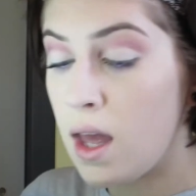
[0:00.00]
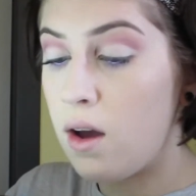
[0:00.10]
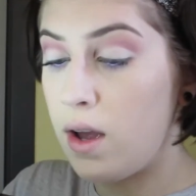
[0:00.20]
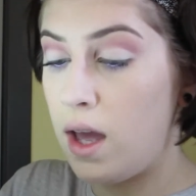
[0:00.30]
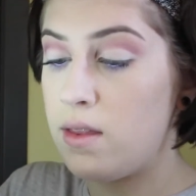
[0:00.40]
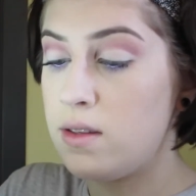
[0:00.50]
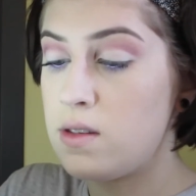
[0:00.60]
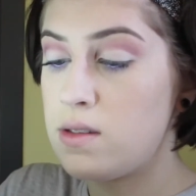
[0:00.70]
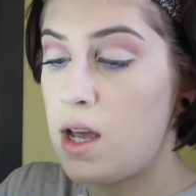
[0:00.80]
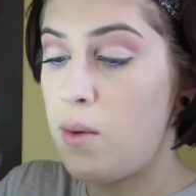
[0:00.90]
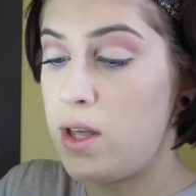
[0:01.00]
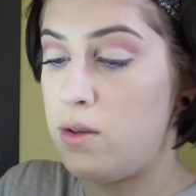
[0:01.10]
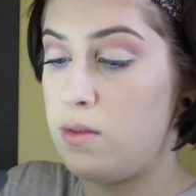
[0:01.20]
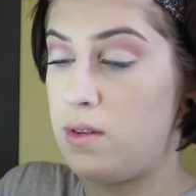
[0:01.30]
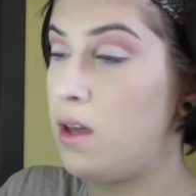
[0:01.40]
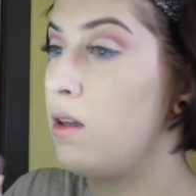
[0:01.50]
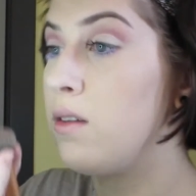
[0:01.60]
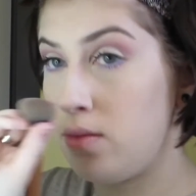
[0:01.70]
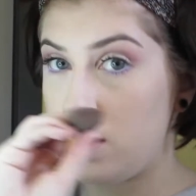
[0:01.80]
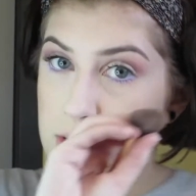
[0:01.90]
Okay, this is how I use
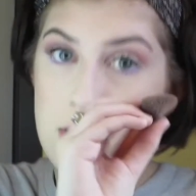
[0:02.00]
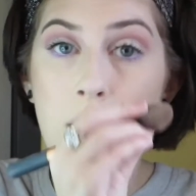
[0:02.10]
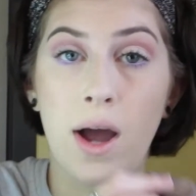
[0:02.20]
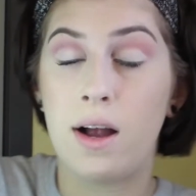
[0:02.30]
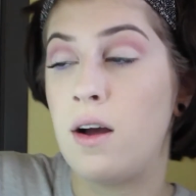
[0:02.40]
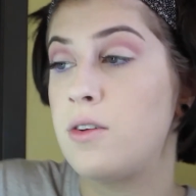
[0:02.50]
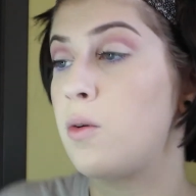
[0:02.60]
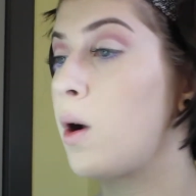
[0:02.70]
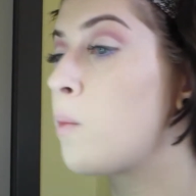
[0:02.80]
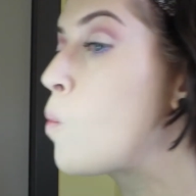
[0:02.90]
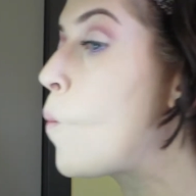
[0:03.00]
it. This is how I contour.